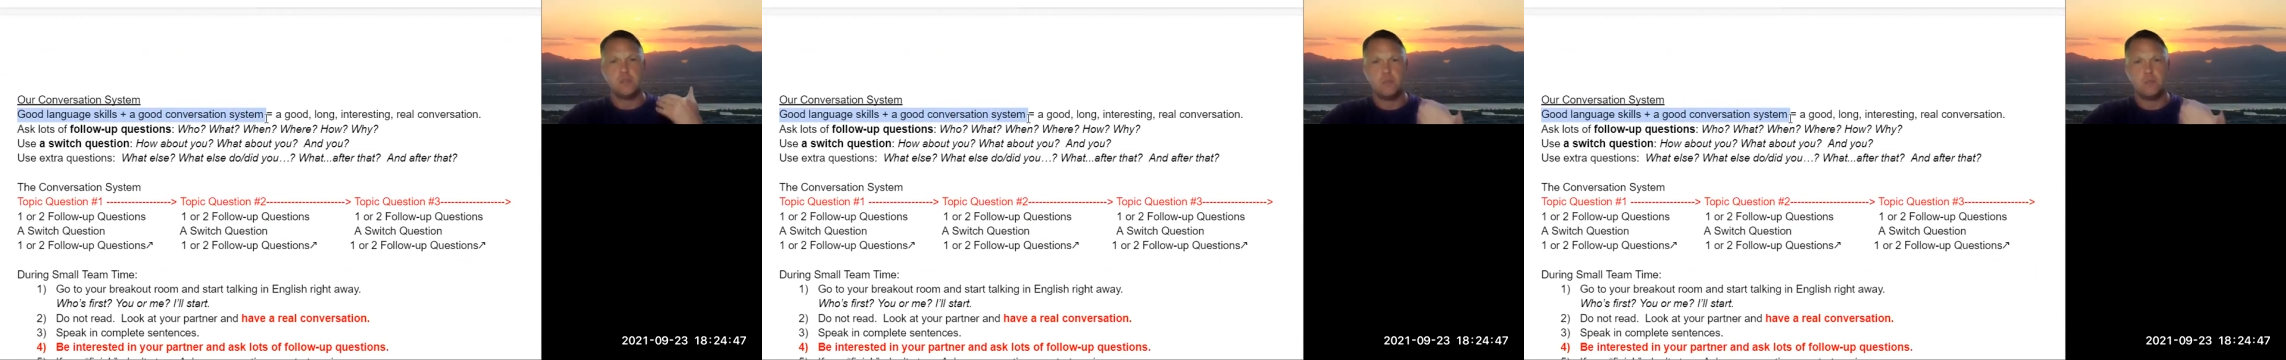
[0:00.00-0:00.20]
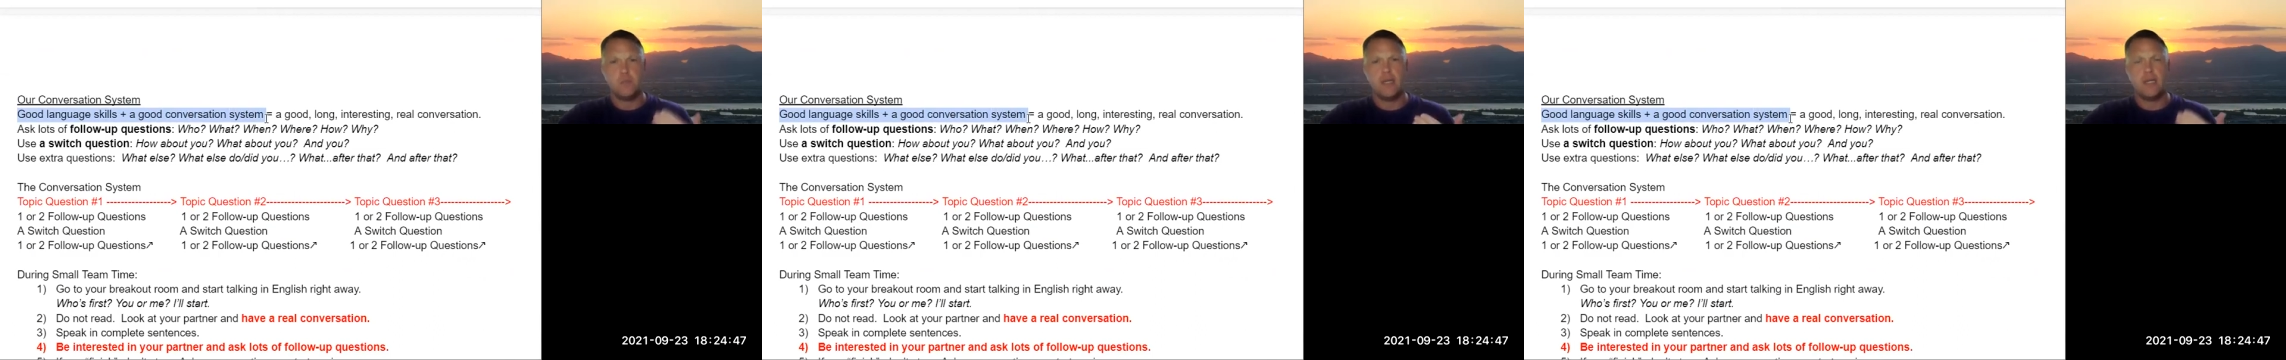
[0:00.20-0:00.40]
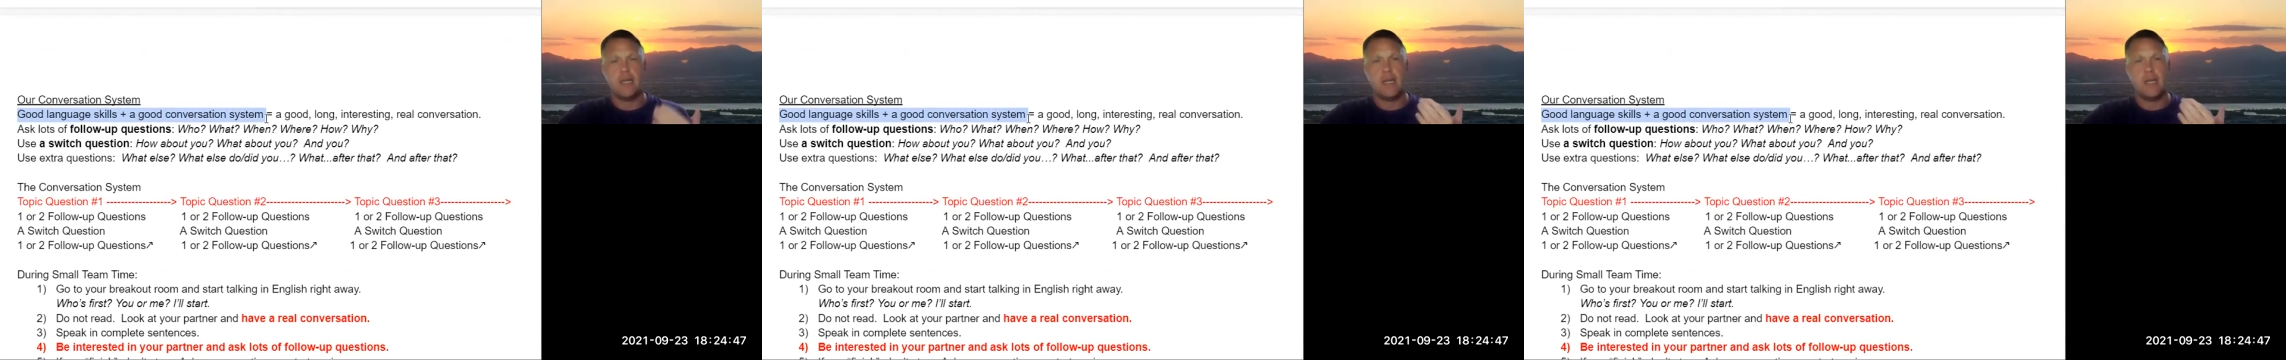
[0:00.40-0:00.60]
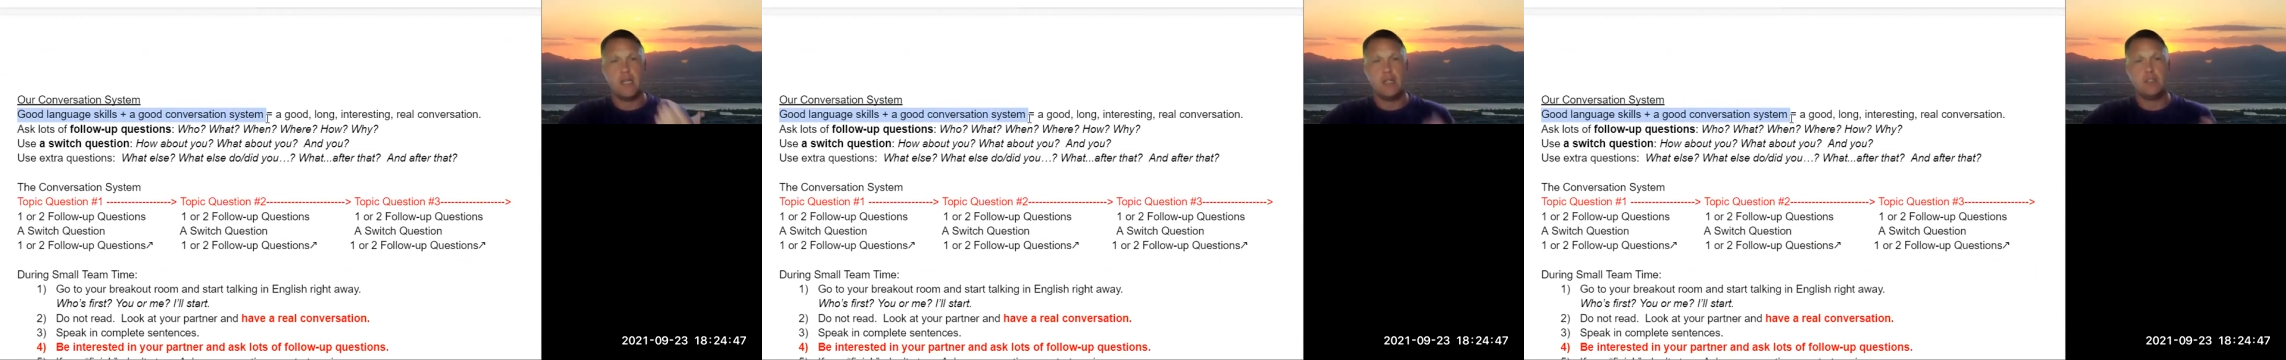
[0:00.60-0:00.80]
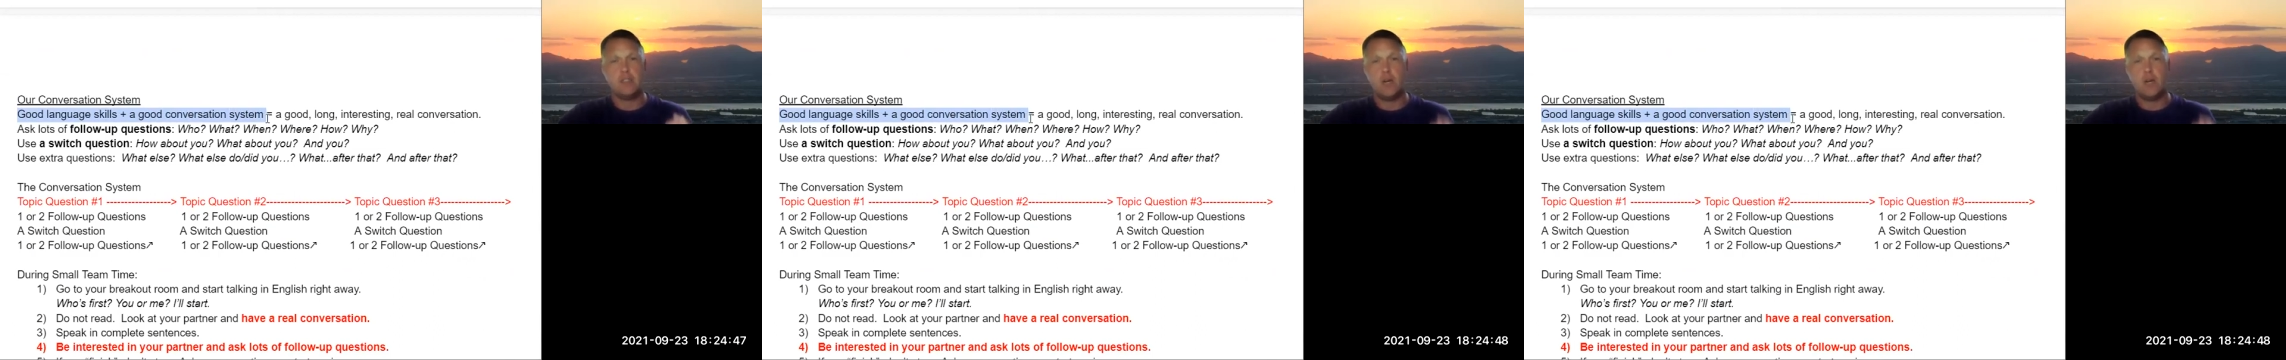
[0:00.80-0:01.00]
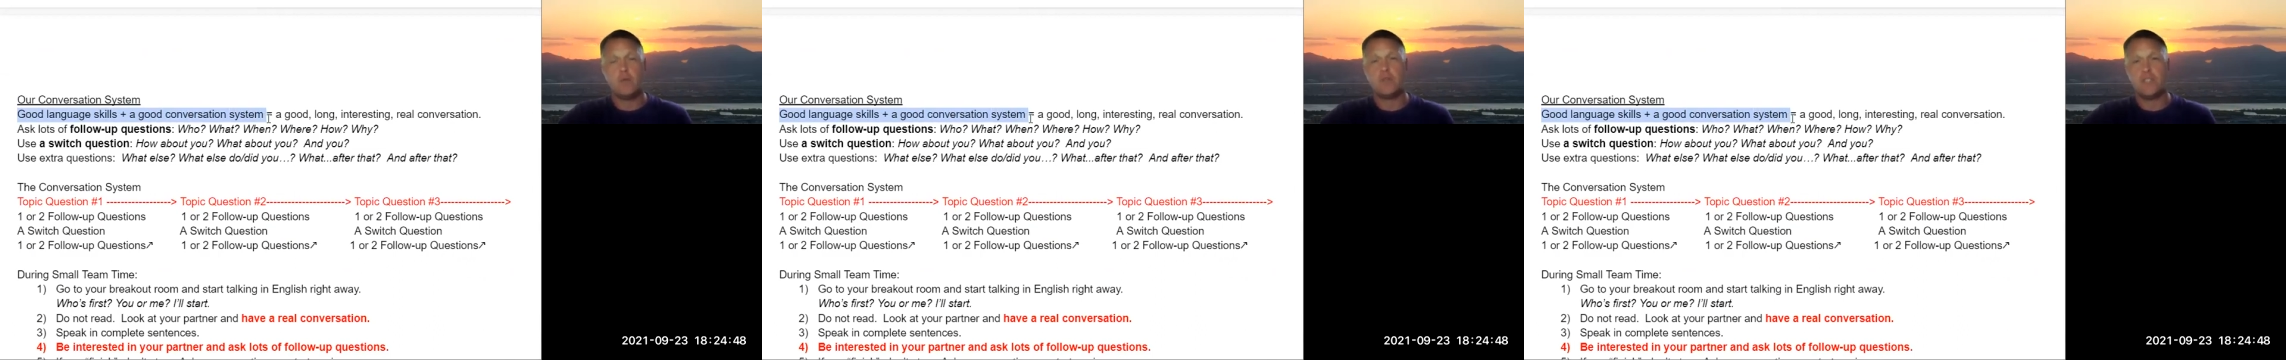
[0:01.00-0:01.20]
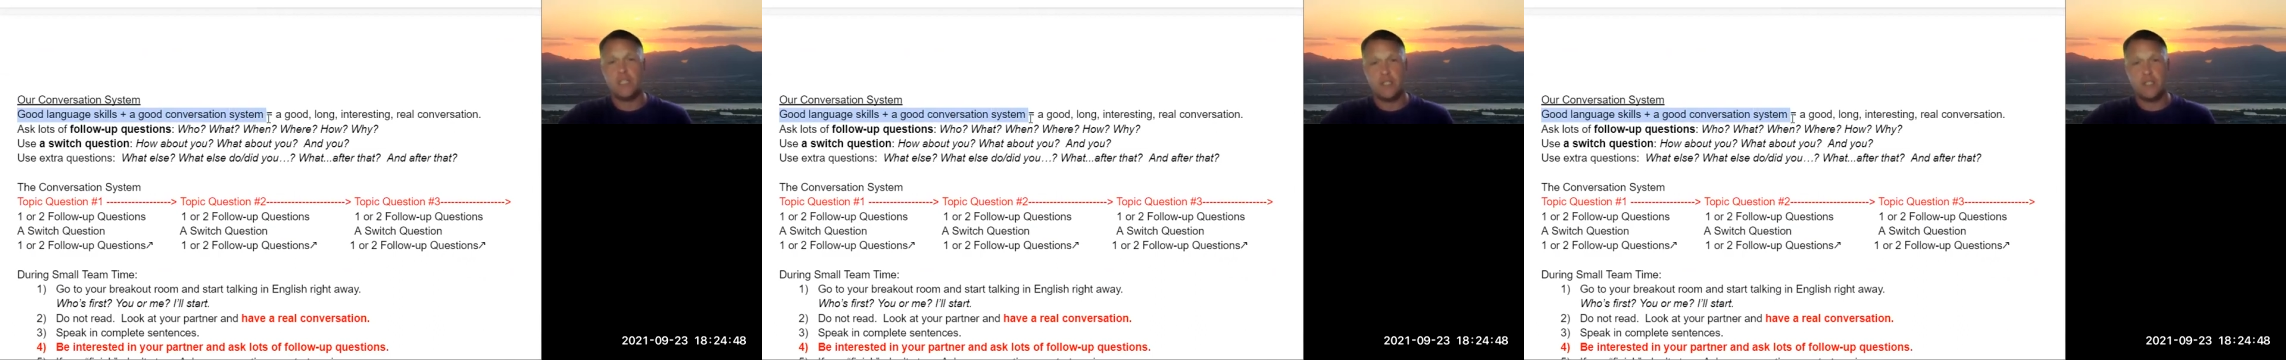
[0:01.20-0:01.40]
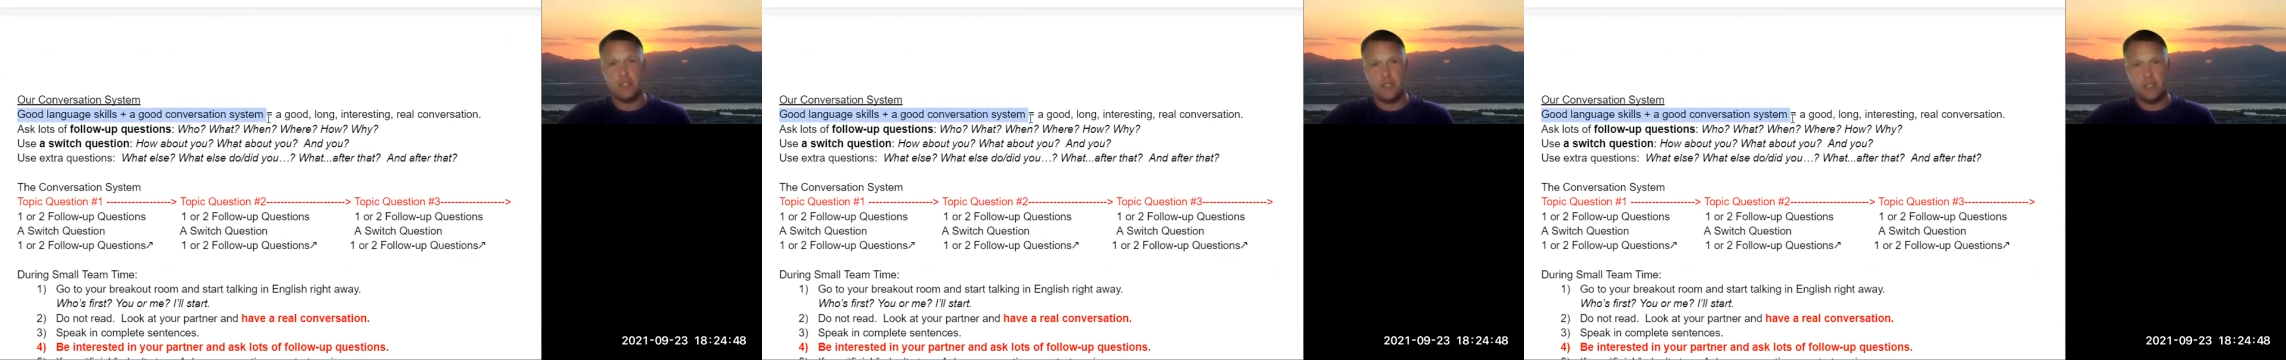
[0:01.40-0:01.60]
to make a good conversation